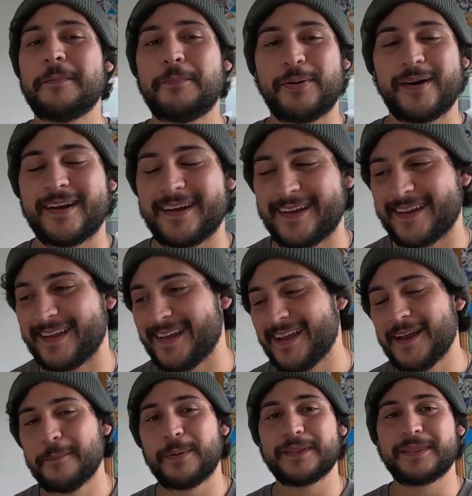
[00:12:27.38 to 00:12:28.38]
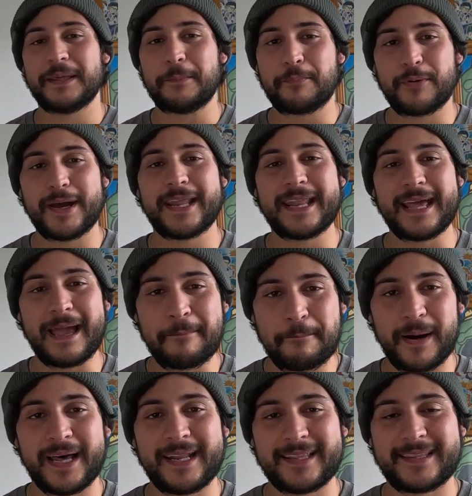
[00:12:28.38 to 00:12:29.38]
the but the bread and
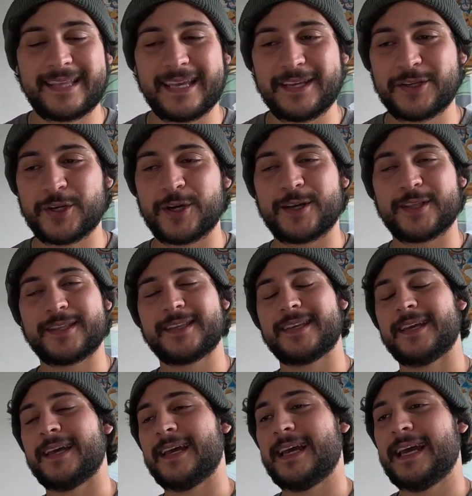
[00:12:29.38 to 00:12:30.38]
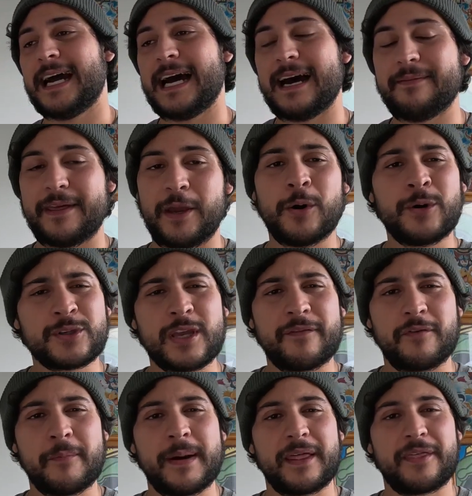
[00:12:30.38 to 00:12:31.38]
butter t-shirts, uh, they always go
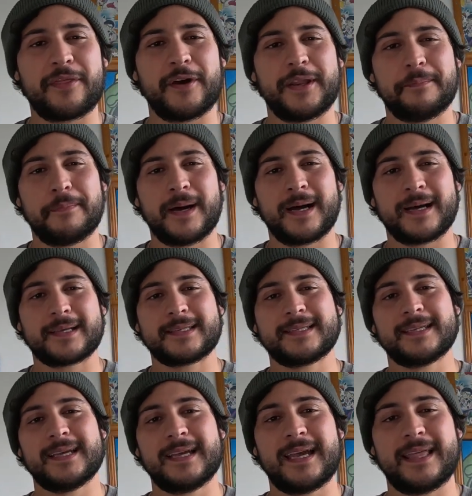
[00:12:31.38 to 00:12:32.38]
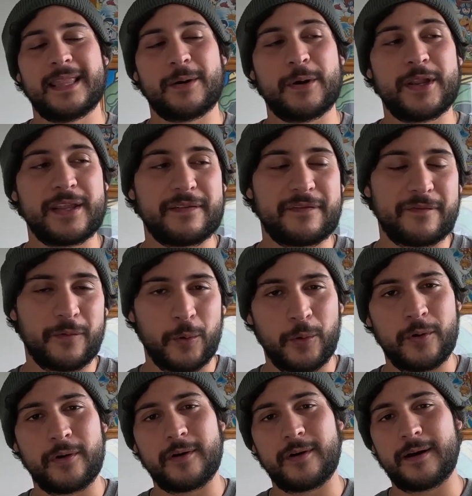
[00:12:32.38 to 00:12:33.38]
for about 30 bucks, and there were only
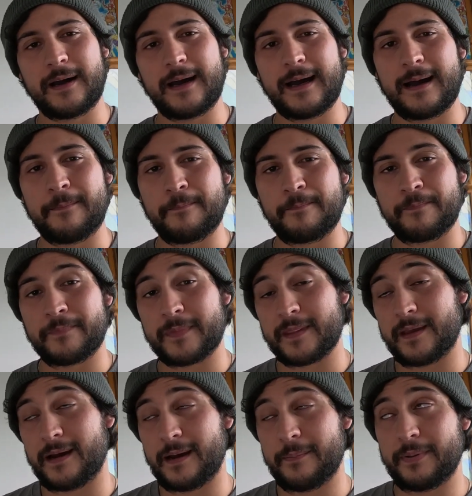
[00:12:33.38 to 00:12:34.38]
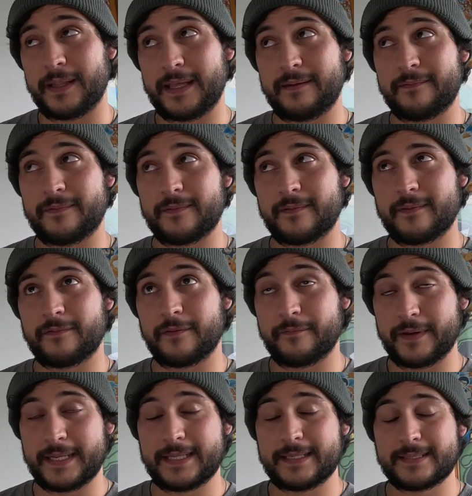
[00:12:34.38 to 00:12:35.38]
four, um, I believe,
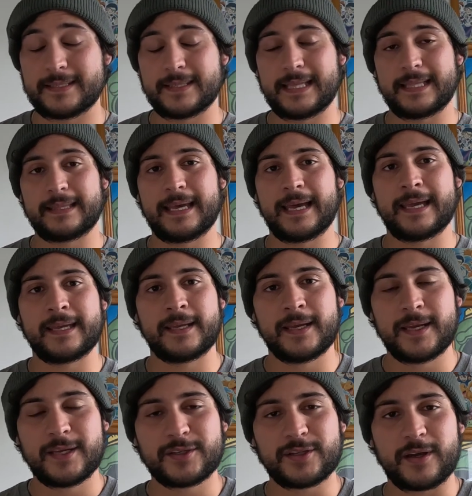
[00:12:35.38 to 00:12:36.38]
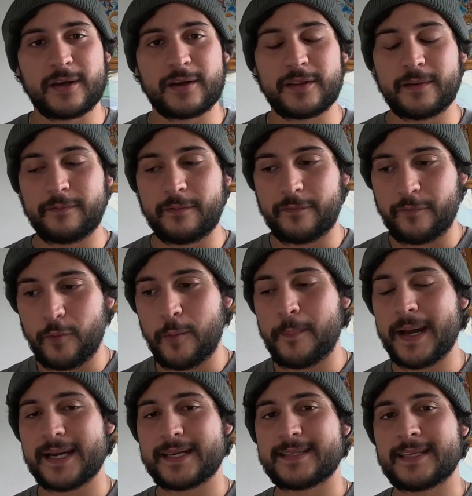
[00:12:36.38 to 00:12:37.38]
from Vinnie's that day. So I got them for four
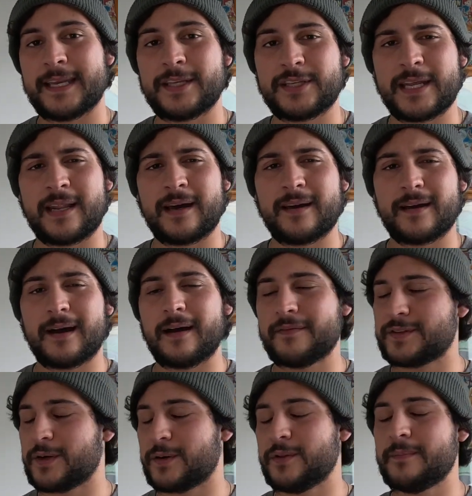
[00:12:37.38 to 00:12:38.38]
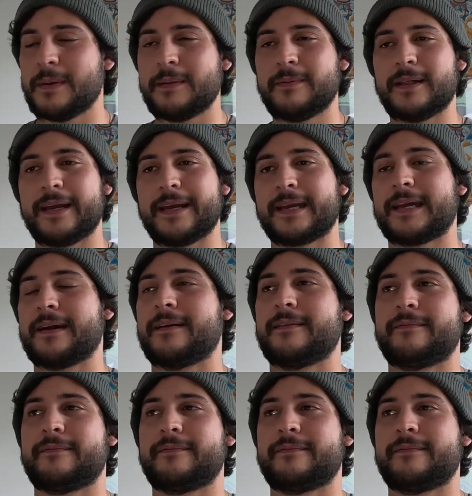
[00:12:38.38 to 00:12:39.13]
bucks each, and I, I've sold them maybe like